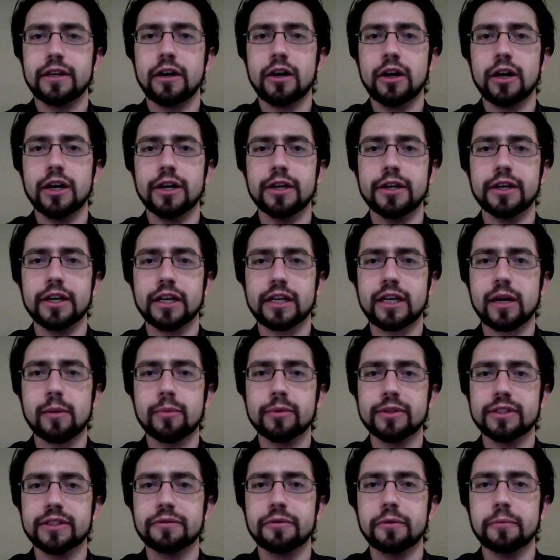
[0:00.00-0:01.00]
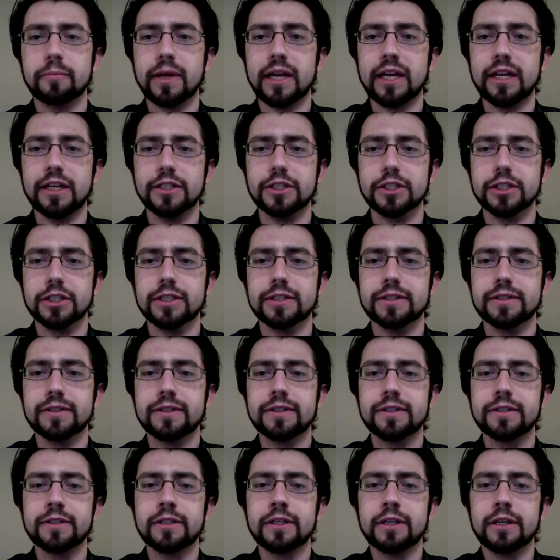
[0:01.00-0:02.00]
on a couple different
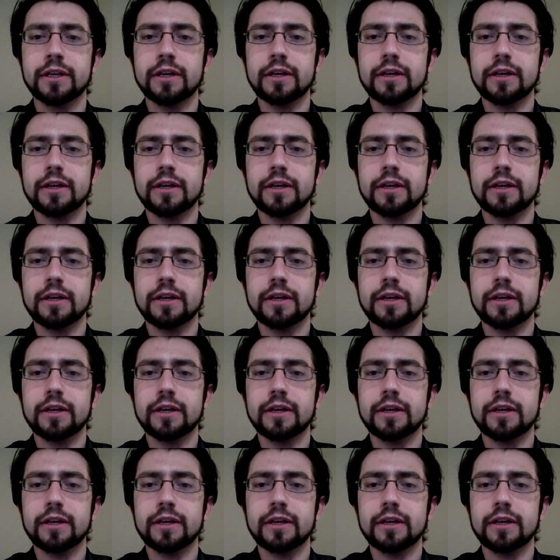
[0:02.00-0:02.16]
pages,